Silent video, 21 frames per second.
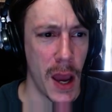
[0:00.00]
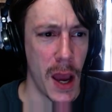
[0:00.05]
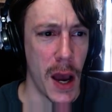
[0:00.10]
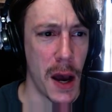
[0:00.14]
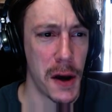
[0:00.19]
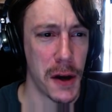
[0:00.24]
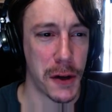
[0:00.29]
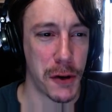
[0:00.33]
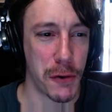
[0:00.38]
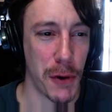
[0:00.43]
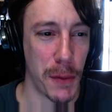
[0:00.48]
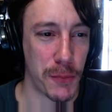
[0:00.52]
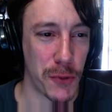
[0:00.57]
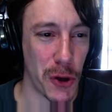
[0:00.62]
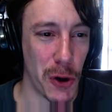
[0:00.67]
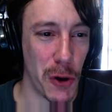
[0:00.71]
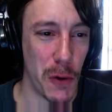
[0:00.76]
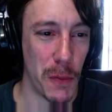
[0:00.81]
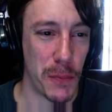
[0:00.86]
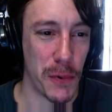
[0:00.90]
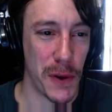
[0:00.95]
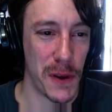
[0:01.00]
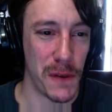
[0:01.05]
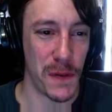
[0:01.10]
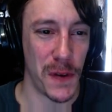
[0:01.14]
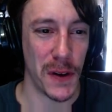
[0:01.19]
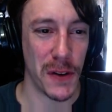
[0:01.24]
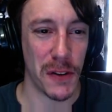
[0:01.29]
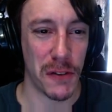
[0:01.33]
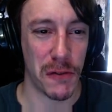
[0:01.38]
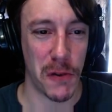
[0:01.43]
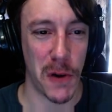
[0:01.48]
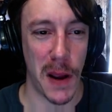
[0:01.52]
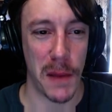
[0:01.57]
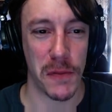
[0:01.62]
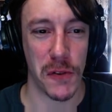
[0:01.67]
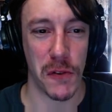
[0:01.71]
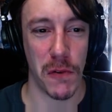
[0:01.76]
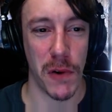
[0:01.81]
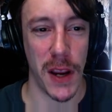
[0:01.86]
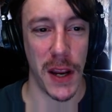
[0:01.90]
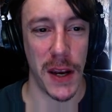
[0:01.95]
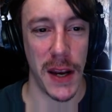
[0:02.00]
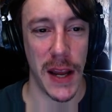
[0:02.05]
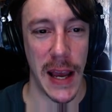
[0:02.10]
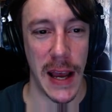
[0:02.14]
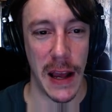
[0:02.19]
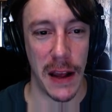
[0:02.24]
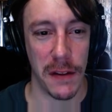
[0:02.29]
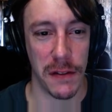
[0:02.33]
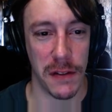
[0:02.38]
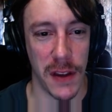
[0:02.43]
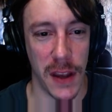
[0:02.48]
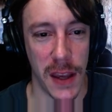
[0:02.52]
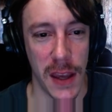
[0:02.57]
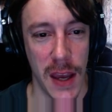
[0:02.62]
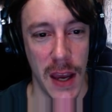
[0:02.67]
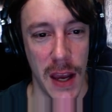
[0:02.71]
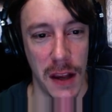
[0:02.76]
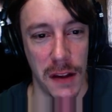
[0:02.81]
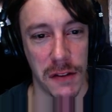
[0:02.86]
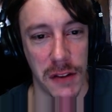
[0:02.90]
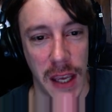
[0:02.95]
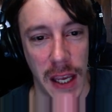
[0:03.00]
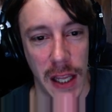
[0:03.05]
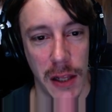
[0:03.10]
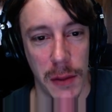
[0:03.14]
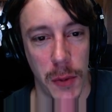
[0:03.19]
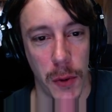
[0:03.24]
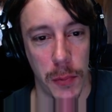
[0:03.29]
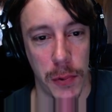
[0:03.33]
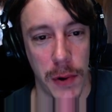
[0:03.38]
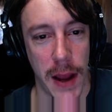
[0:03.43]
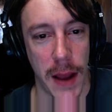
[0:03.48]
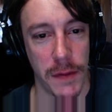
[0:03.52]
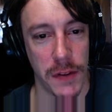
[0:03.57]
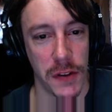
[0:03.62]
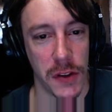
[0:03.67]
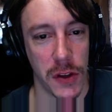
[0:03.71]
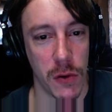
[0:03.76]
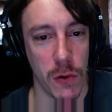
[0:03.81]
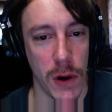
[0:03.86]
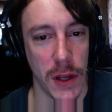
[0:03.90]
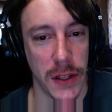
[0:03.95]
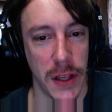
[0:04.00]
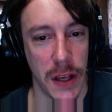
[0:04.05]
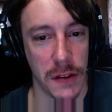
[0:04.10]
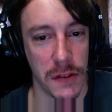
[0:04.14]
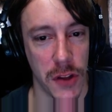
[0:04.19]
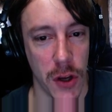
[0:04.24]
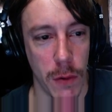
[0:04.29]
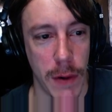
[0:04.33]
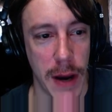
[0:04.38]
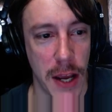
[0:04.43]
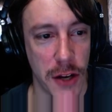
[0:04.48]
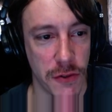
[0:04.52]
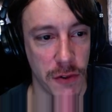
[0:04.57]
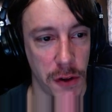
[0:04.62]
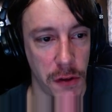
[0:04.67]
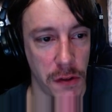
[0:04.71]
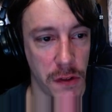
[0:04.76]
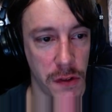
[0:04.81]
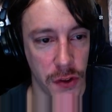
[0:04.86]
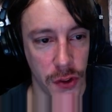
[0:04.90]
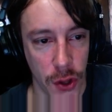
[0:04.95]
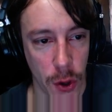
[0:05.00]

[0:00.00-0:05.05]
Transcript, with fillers: A crypto briefing describes Grin as a scalable privacy coin that has no addresses,